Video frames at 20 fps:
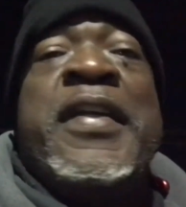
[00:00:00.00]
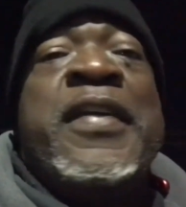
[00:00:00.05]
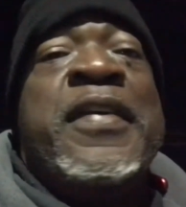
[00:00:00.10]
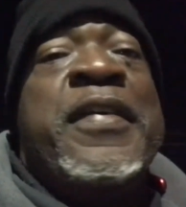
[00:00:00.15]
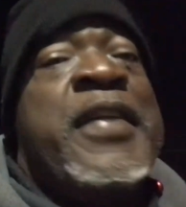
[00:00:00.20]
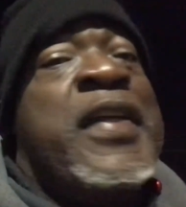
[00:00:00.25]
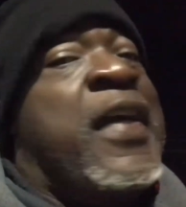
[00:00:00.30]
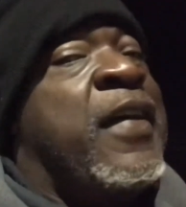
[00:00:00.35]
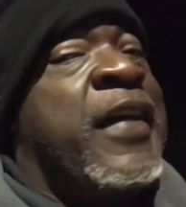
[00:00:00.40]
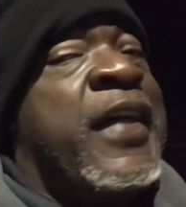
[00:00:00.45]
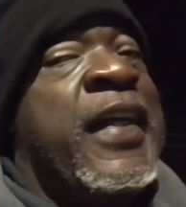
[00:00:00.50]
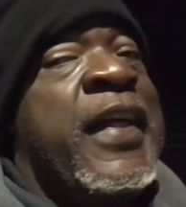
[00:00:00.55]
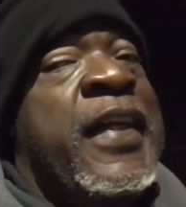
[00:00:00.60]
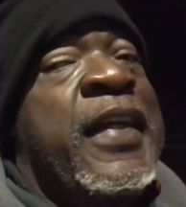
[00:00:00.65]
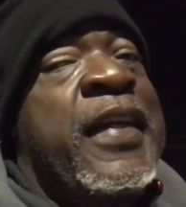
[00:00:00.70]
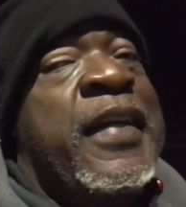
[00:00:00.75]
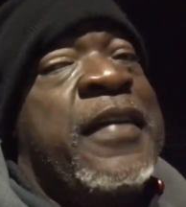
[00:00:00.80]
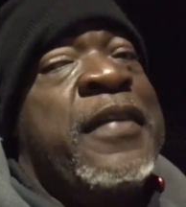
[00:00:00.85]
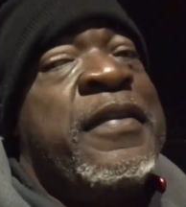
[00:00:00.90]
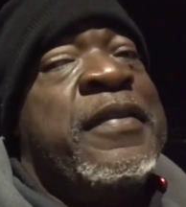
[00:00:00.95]
here, y'all
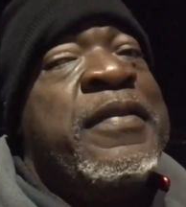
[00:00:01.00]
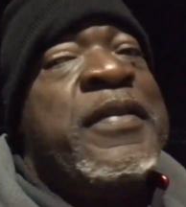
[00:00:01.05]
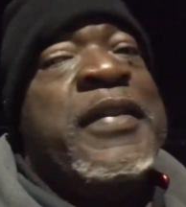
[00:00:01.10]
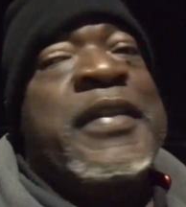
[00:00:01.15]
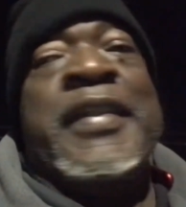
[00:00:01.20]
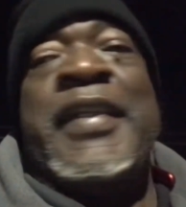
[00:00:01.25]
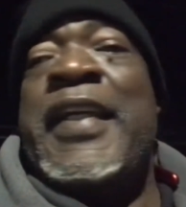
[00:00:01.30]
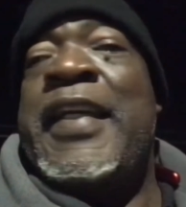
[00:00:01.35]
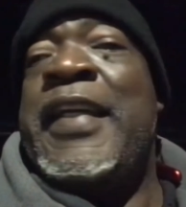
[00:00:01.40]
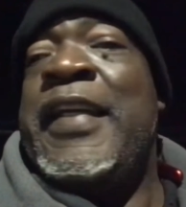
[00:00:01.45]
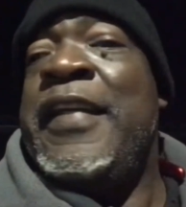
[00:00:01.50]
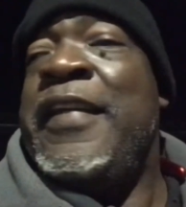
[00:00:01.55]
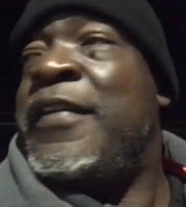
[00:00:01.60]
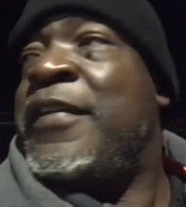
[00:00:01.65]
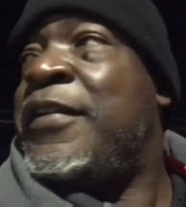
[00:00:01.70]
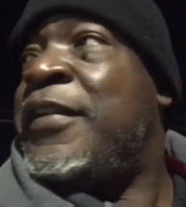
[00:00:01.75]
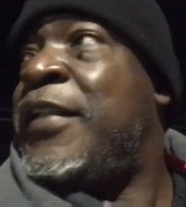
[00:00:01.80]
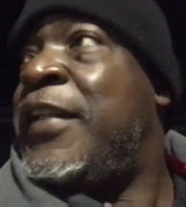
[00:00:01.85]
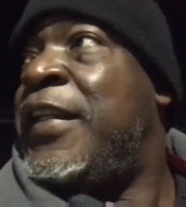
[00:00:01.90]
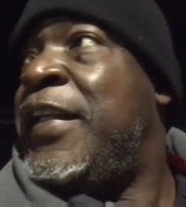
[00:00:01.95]
can. Okay,
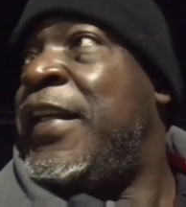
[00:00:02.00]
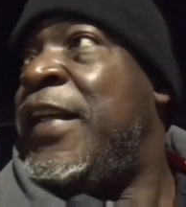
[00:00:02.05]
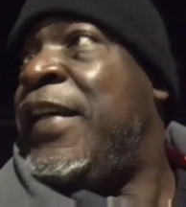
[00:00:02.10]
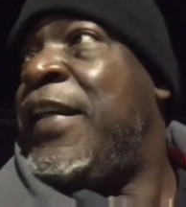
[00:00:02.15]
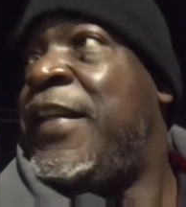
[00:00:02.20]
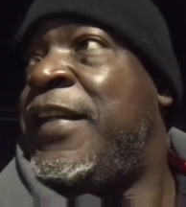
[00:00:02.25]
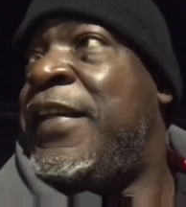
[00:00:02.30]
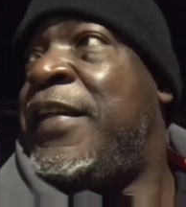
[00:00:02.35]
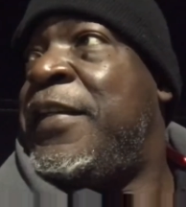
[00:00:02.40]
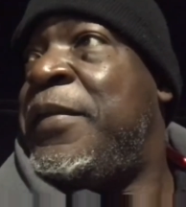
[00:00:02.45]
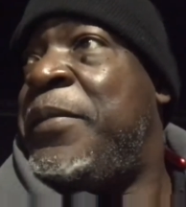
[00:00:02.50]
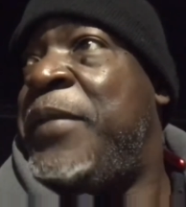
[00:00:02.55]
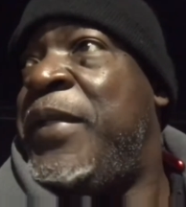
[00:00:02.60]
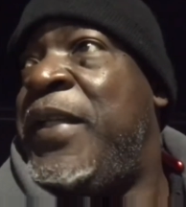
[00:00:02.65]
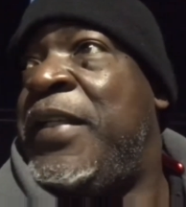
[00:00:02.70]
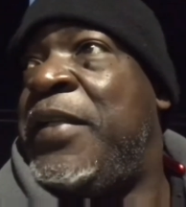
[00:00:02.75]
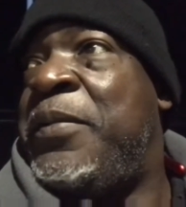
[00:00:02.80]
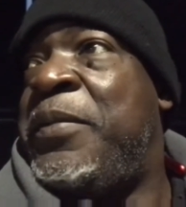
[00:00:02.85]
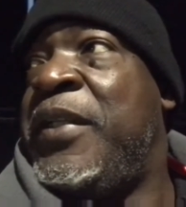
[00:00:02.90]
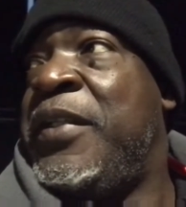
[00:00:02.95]
there's a lot of
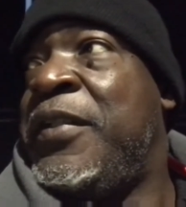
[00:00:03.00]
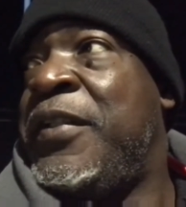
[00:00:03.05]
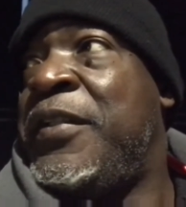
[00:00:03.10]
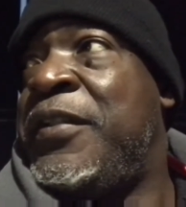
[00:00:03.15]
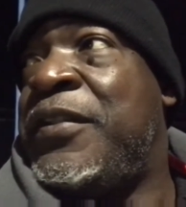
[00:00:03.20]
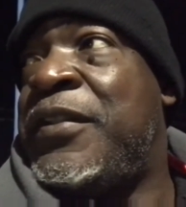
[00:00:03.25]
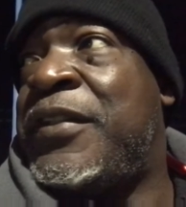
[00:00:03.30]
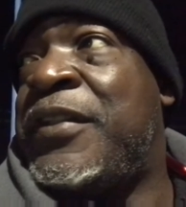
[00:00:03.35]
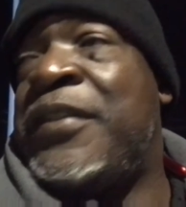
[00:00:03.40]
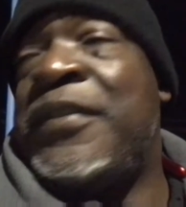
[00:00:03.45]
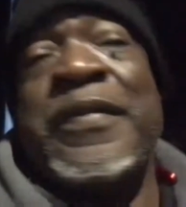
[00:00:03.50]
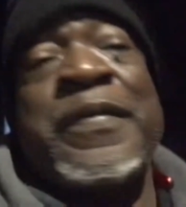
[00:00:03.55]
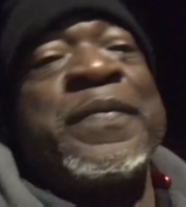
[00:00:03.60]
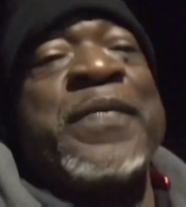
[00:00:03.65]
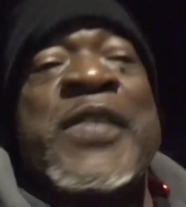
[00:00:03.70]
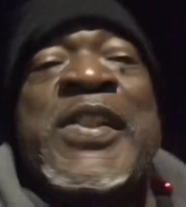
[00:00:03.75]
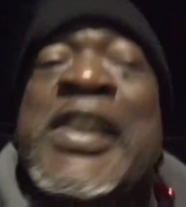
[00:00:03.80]
abandoned buildings and